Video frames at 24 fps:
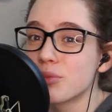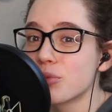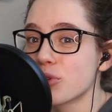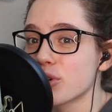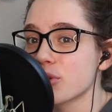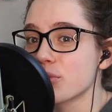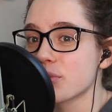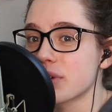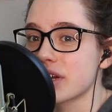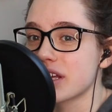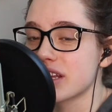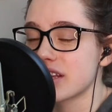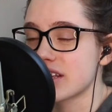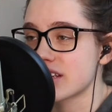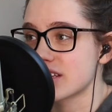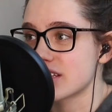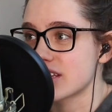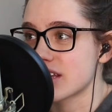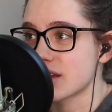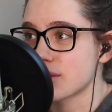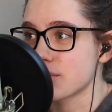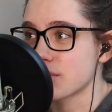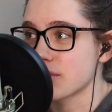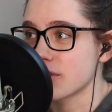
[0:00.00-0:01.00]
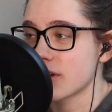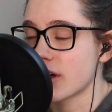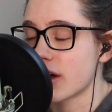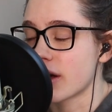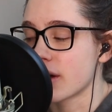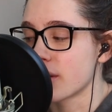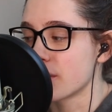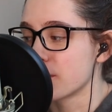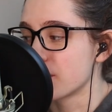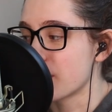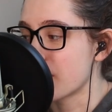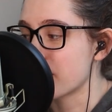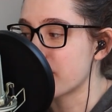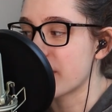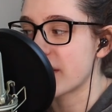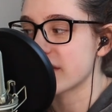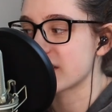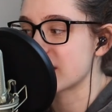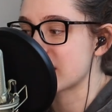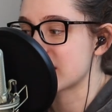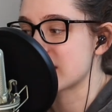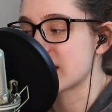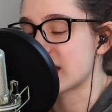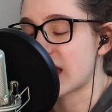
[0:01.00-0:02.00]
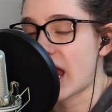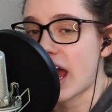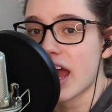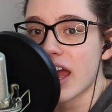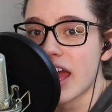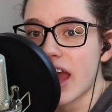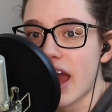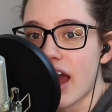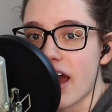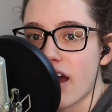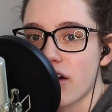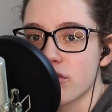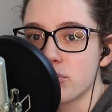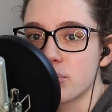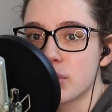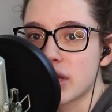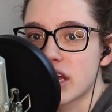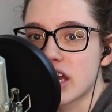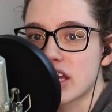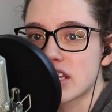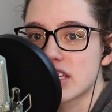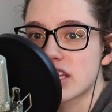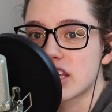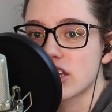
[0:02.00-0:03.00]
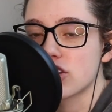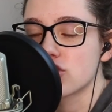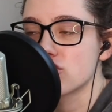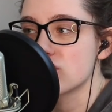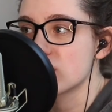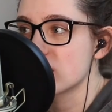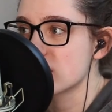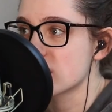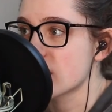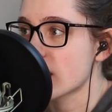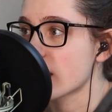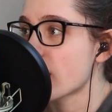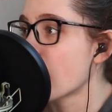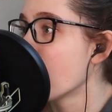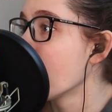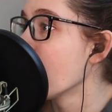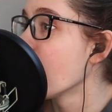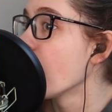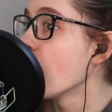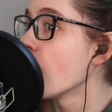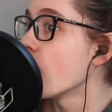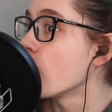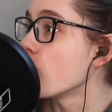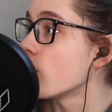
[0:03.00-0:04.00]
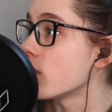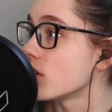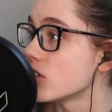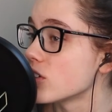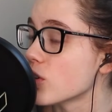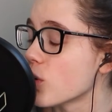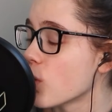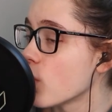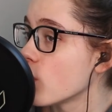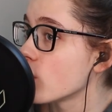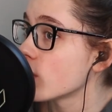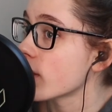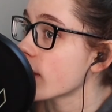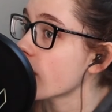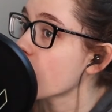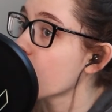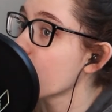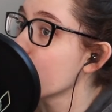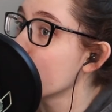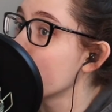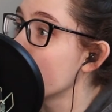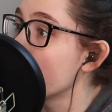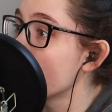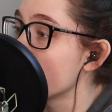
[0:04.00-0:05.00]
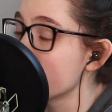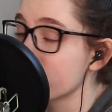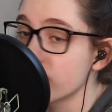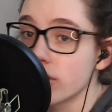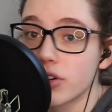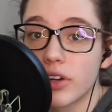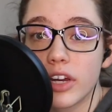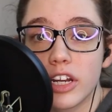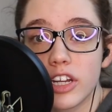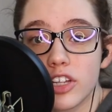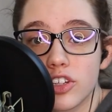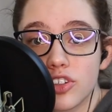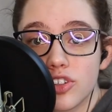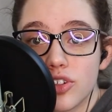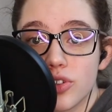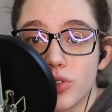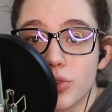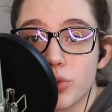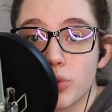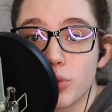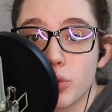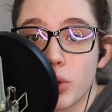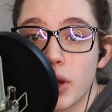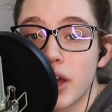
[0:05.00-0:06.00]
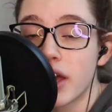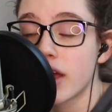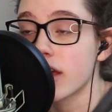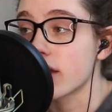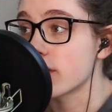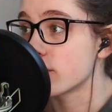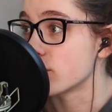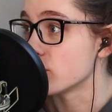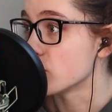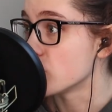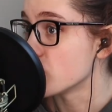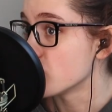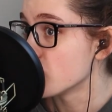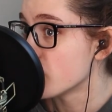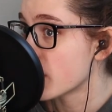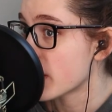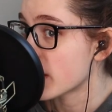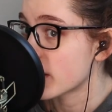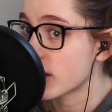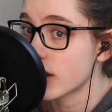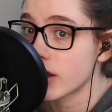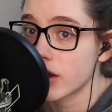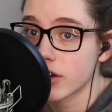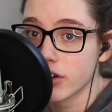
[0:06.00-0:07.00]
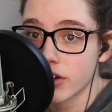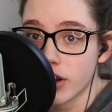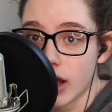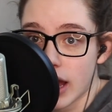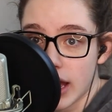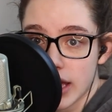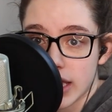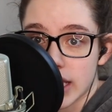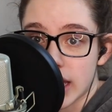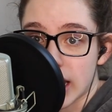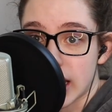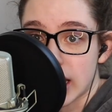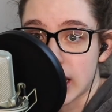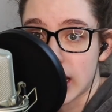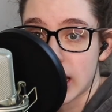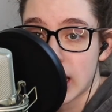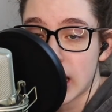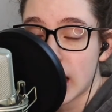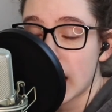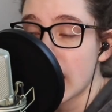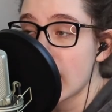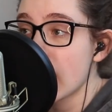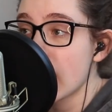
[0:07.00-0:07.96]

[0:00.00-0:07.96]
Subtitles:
realistic about this than I have, because like she's like, well, Nicole, like, what are you going to do if you get it or I get it?